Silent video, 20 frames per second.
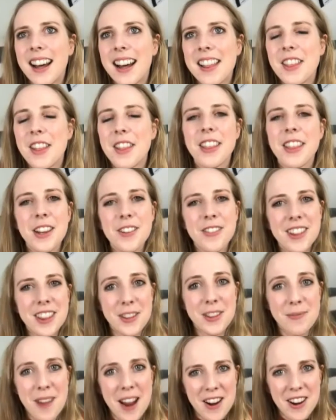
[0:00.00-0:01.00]
the thing with
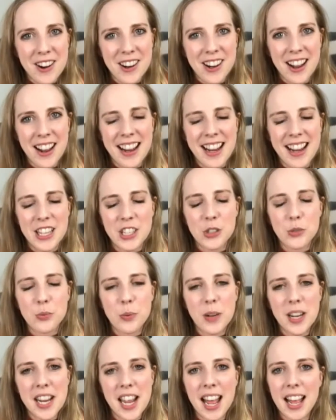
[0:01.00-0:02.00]
America is
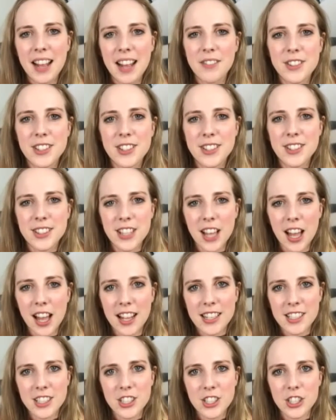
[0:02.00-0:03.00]
we have
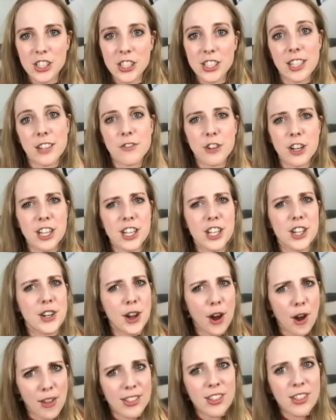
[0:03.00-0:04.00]
such different
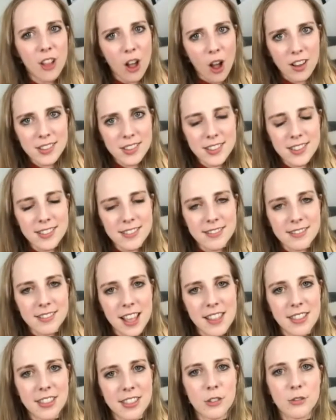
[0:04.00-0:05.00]
gun laws
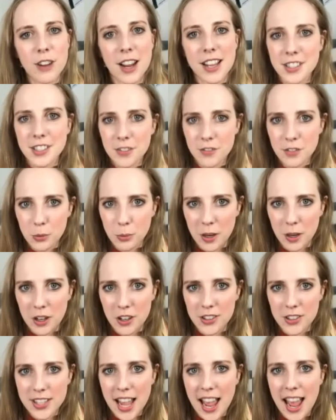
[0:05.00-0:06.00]
than the rest of the world.